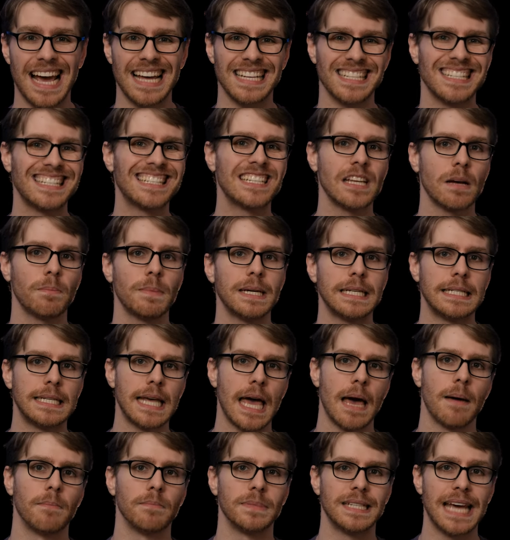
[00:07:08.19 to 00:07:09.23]
as some
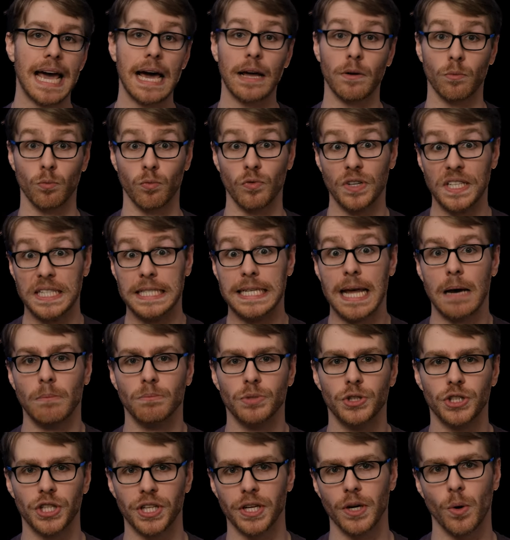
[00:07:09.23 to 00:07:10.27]
attempt at
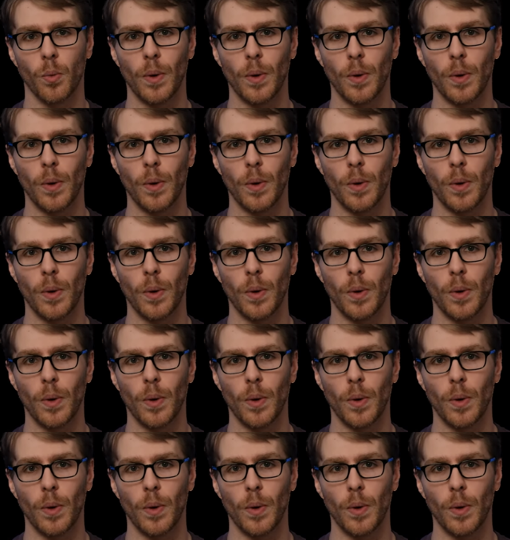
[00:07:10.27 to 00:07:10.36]
redemption,